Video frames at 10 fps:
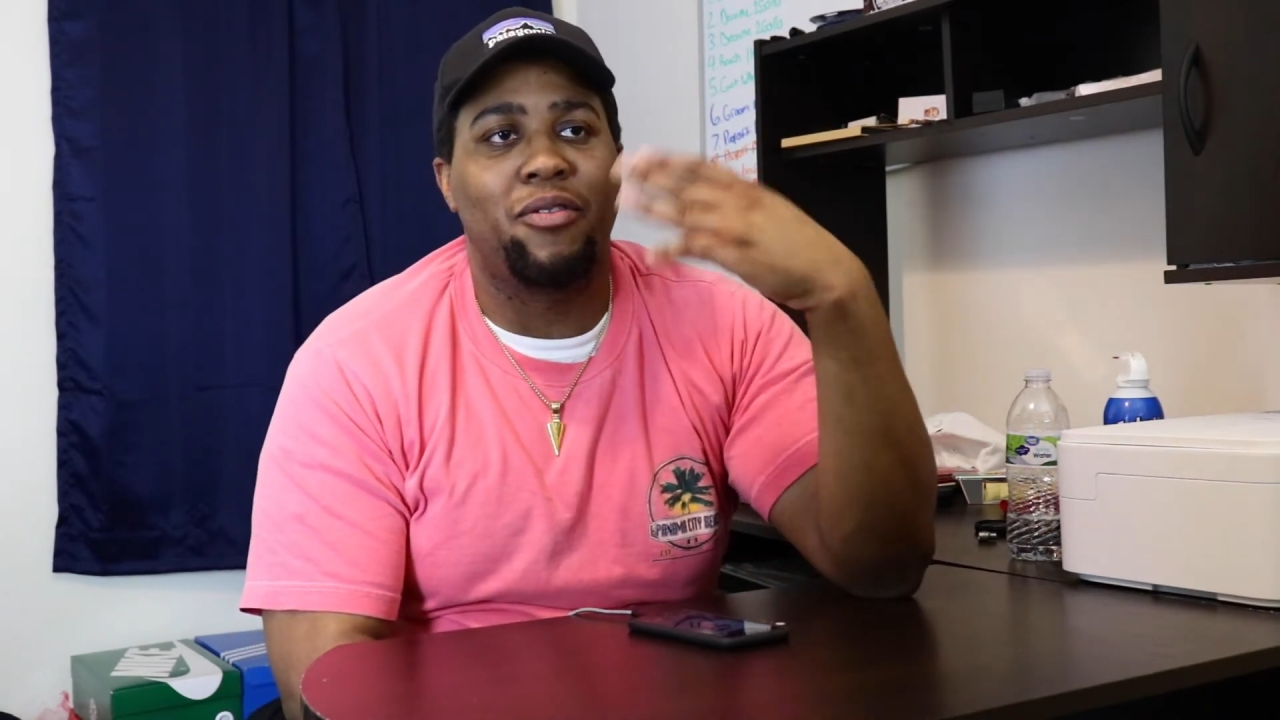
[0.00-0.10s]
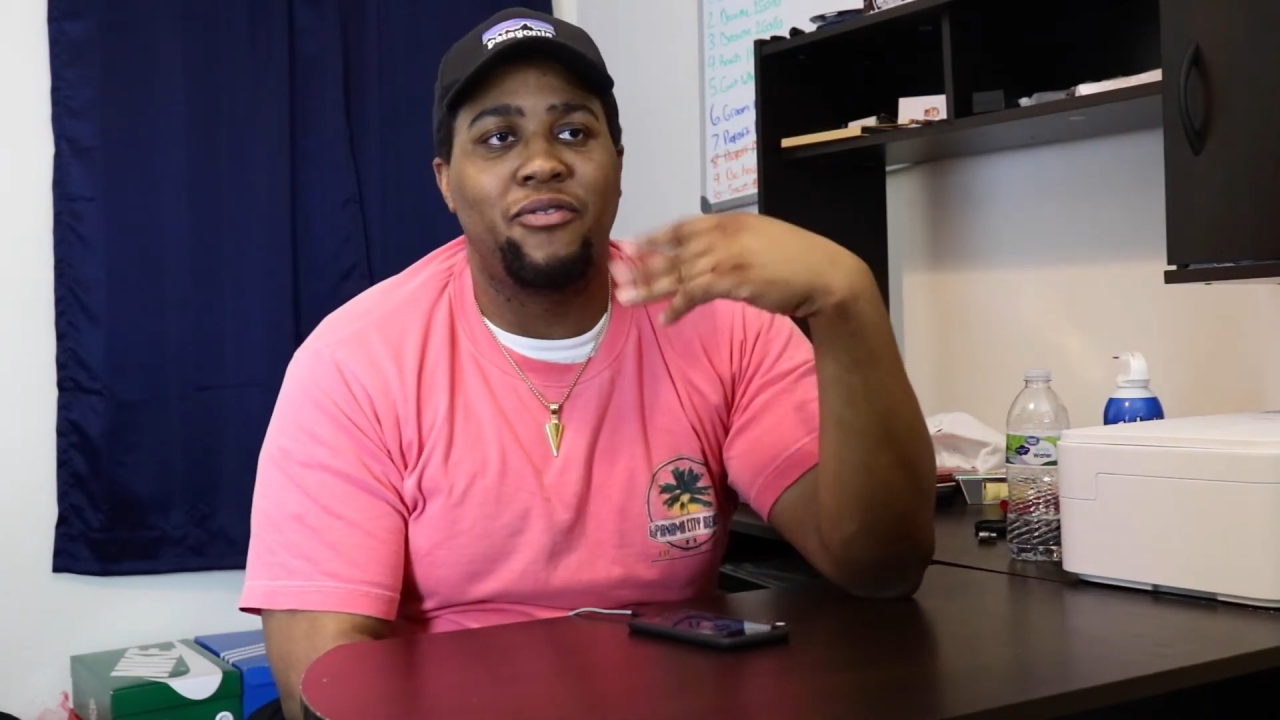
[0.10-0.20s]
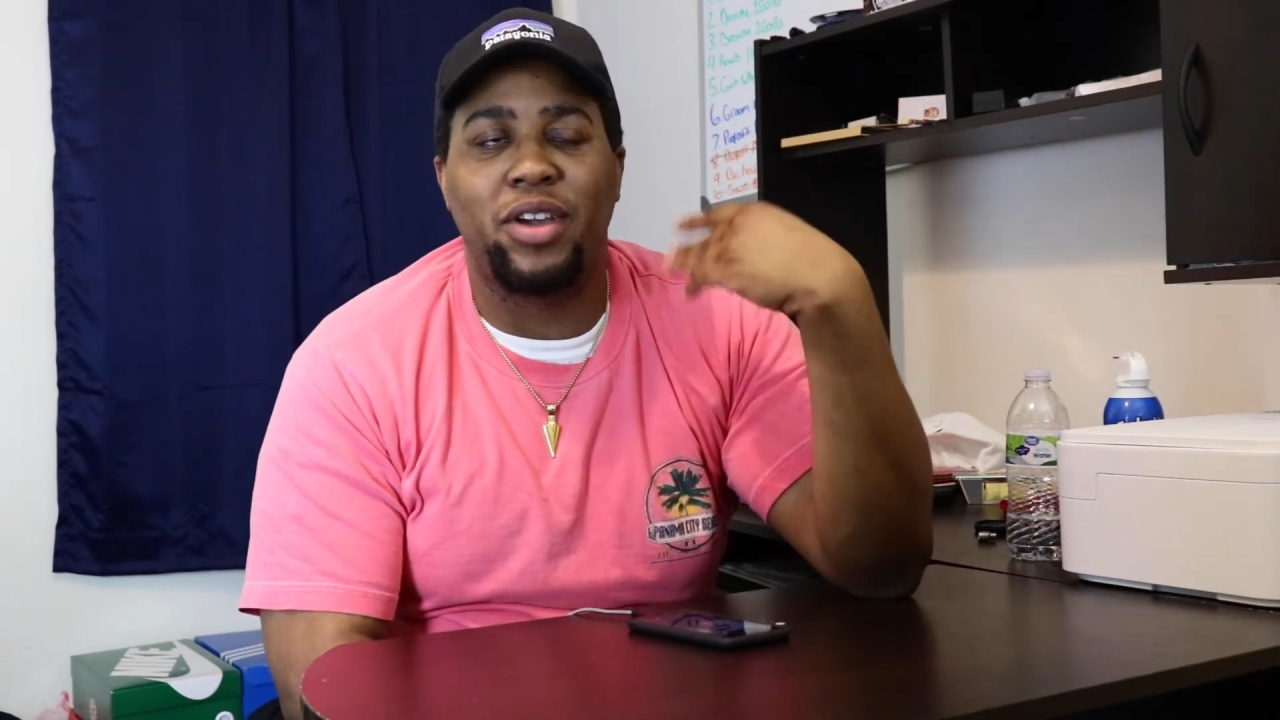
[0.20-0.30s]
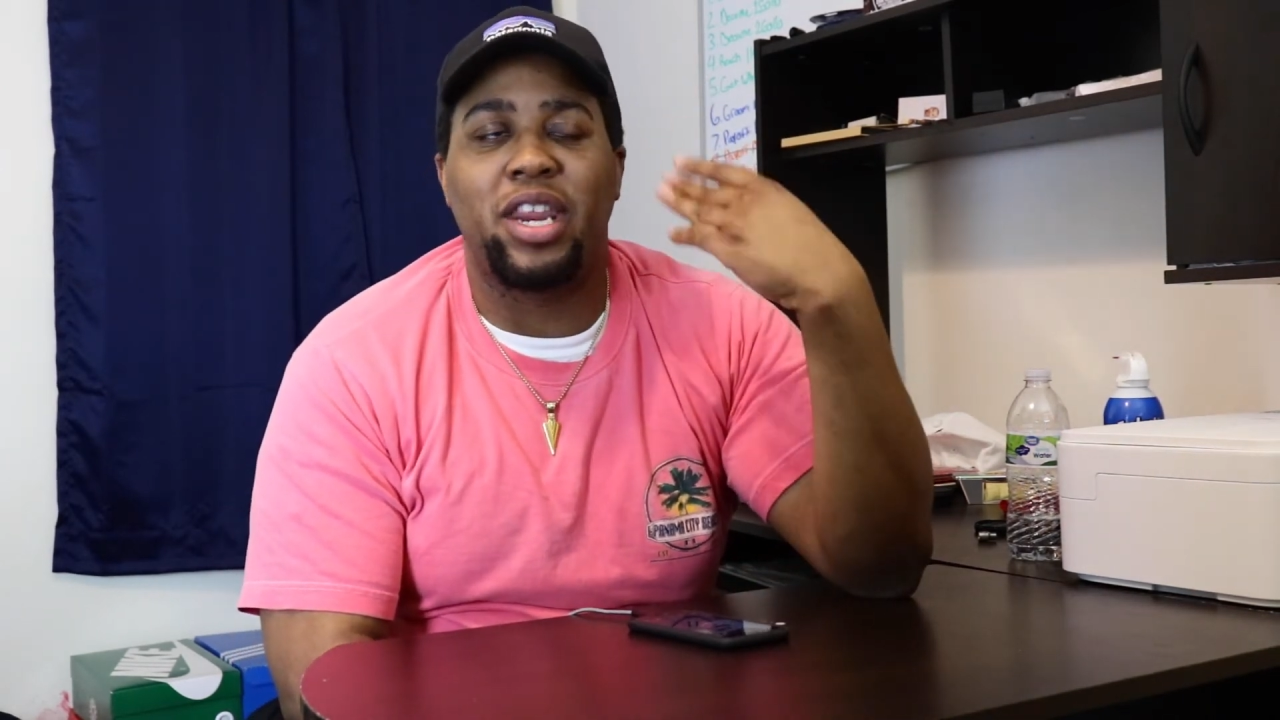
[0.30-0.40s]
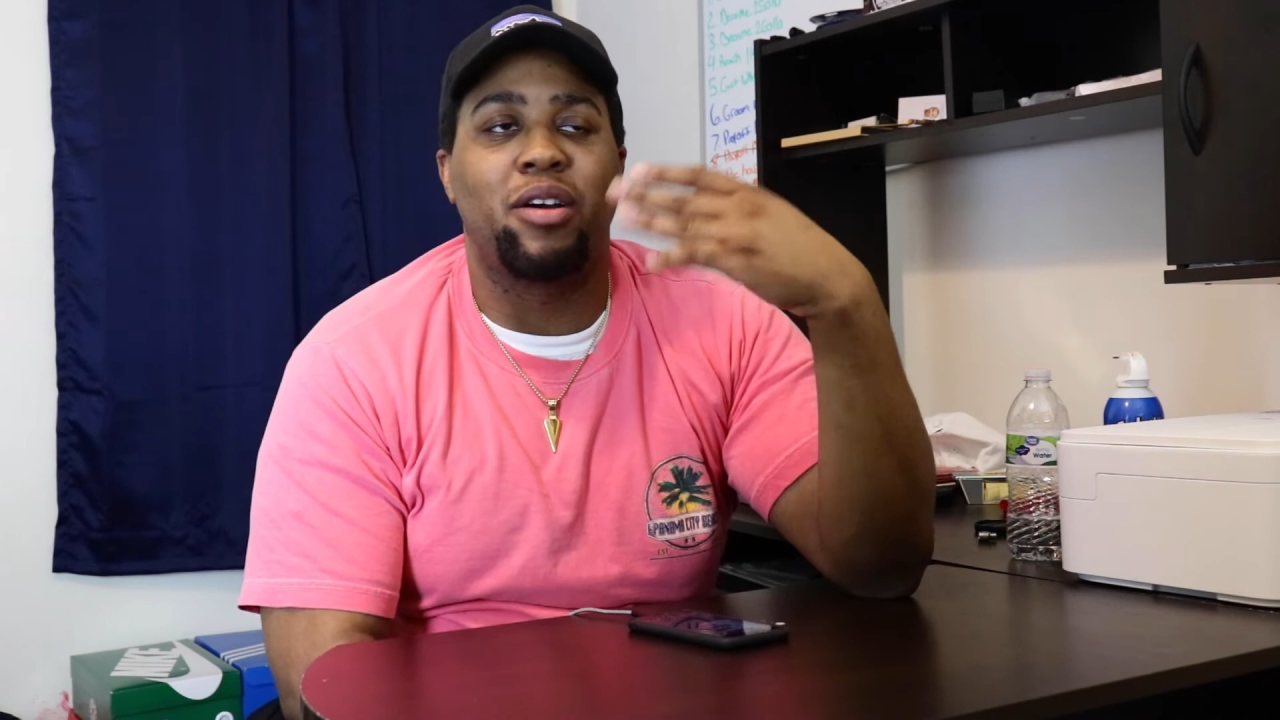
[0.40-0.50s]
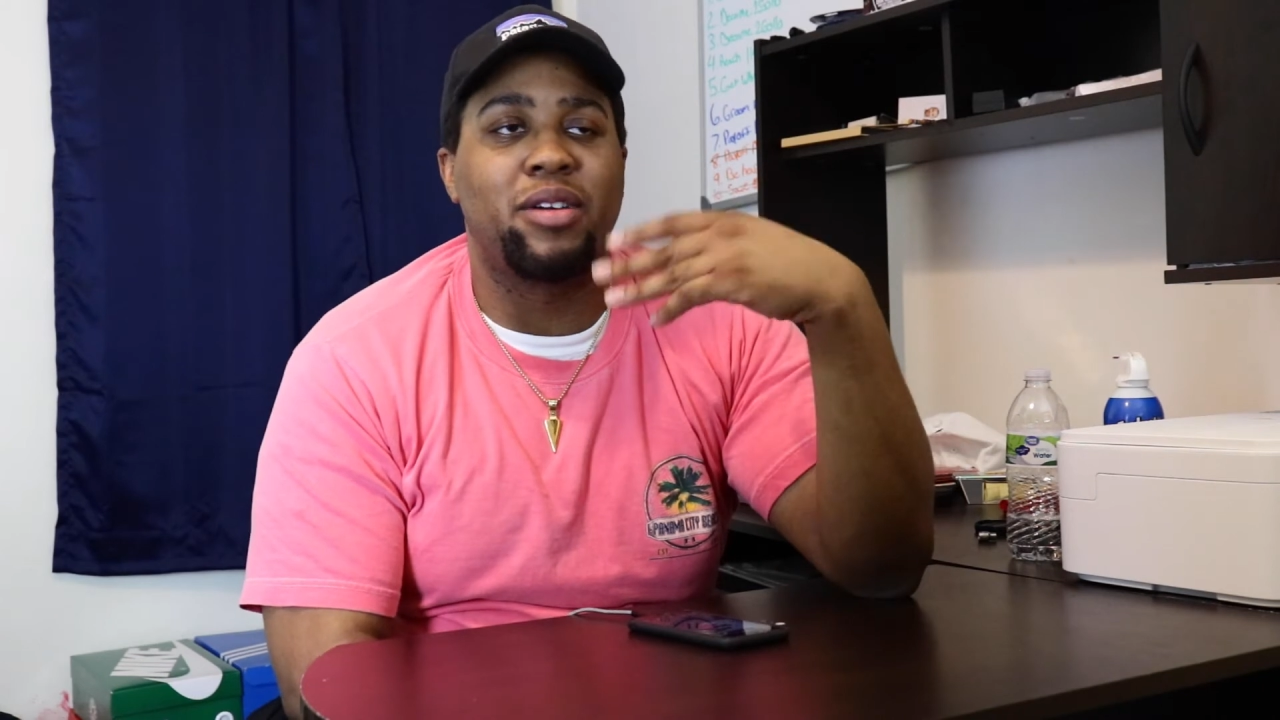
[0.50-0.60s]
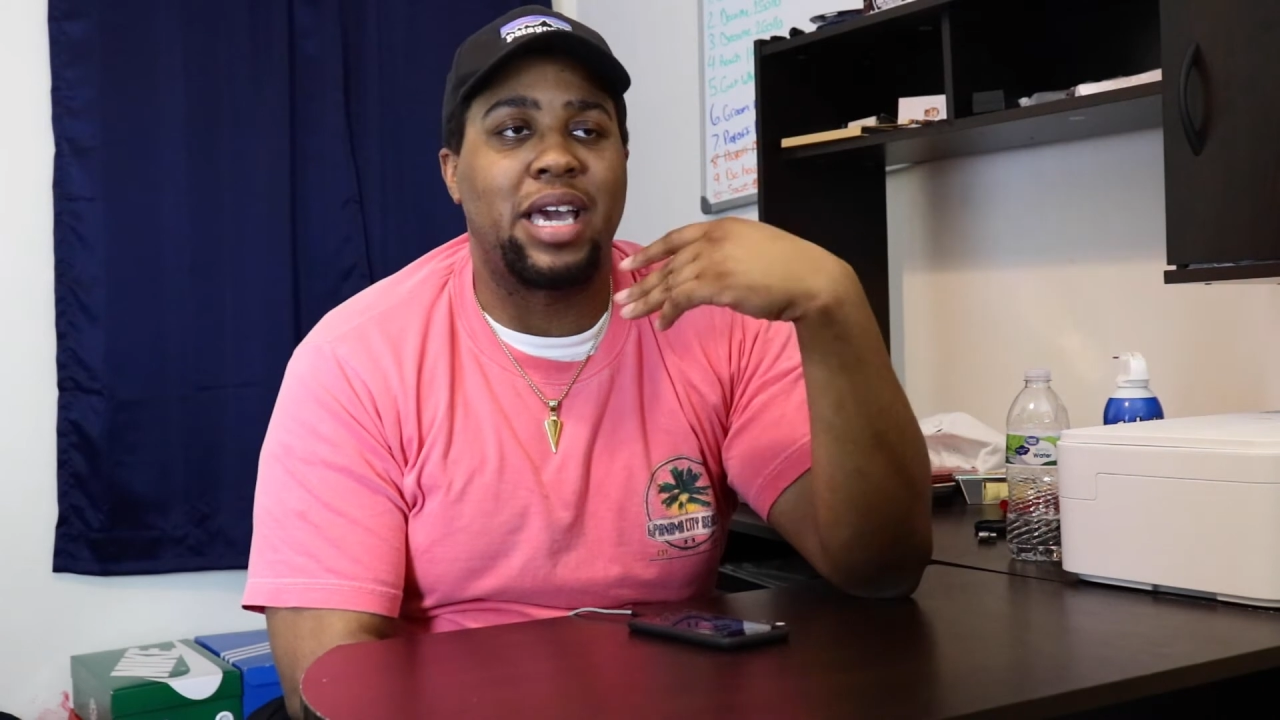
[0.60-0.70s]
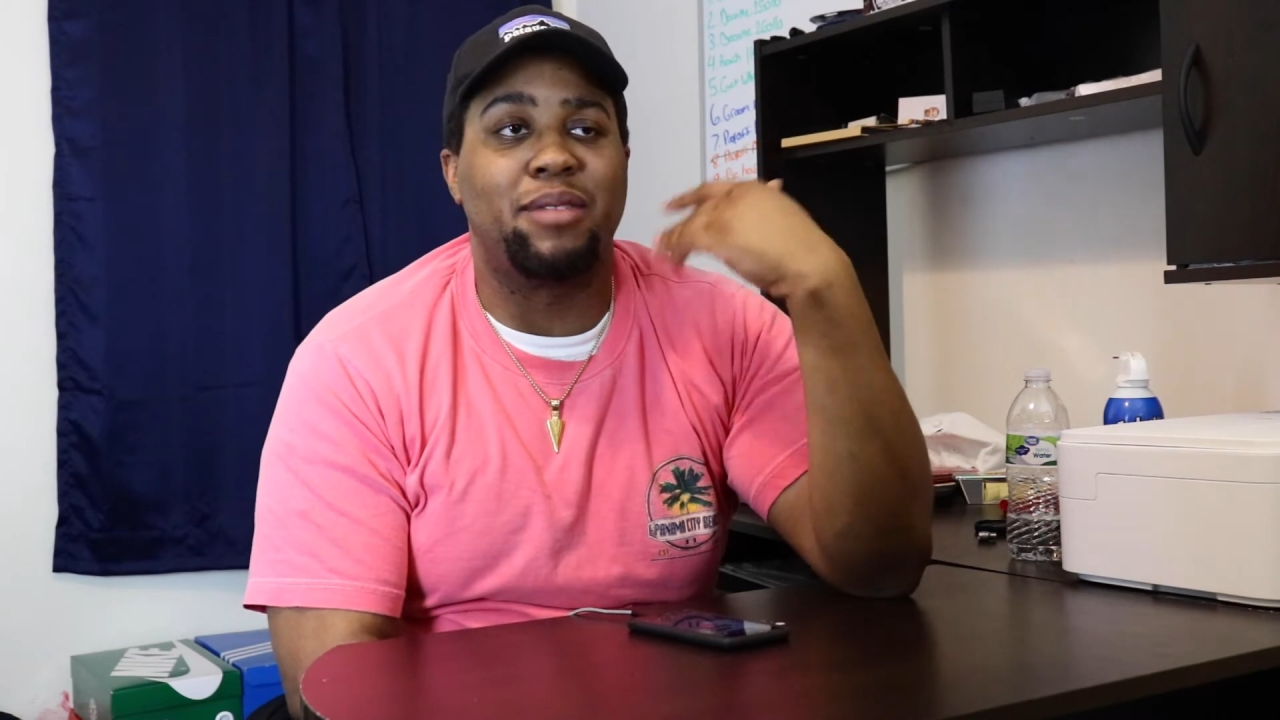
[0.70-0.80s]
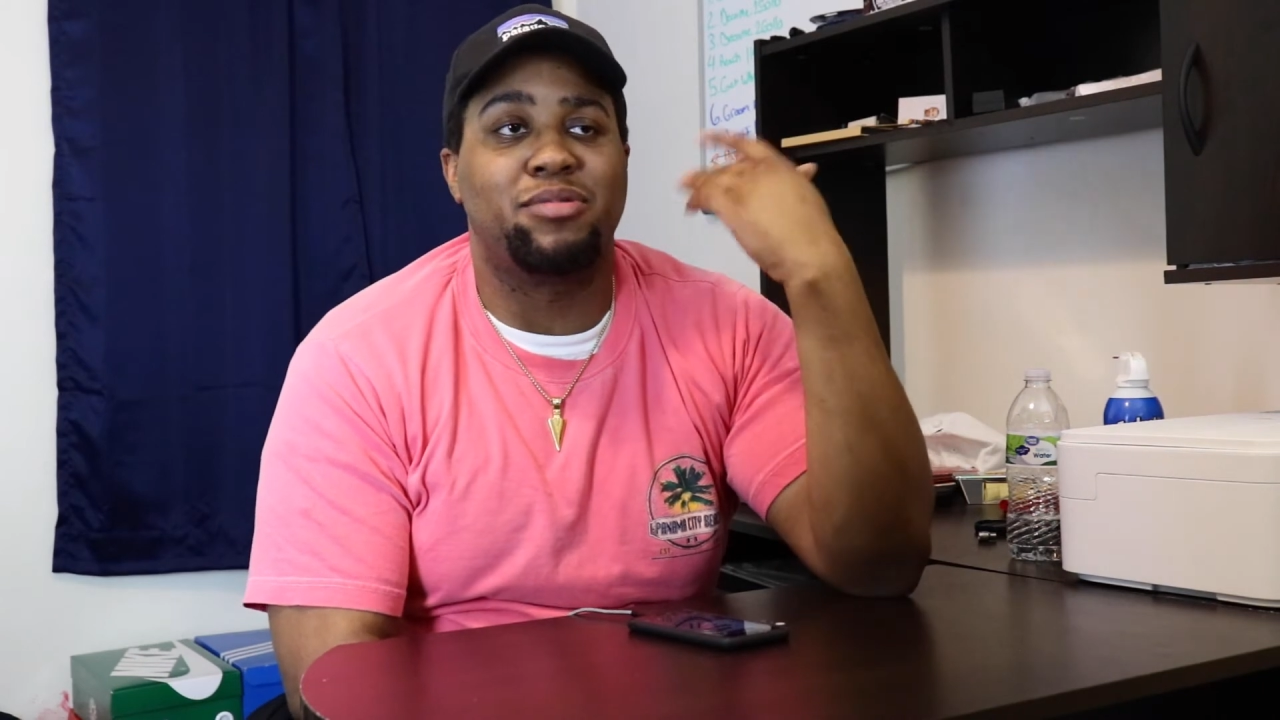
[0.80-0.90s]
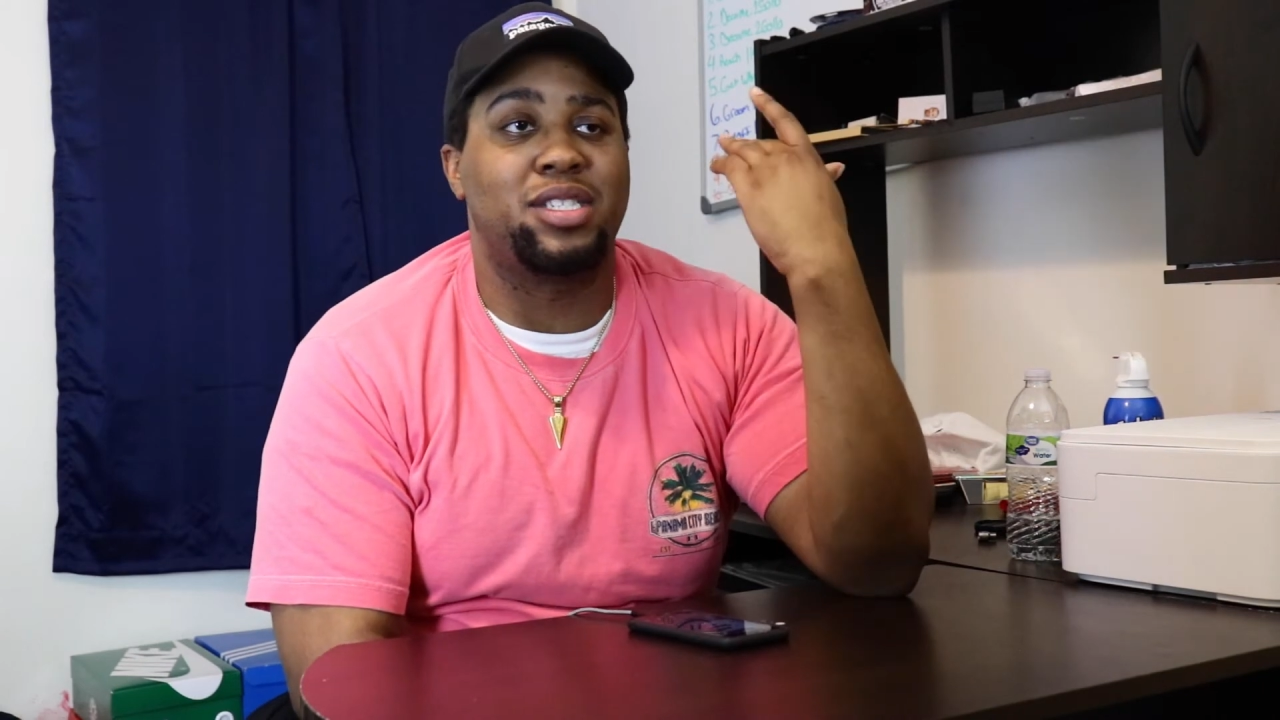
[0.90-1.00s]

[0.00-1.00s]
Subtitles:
video games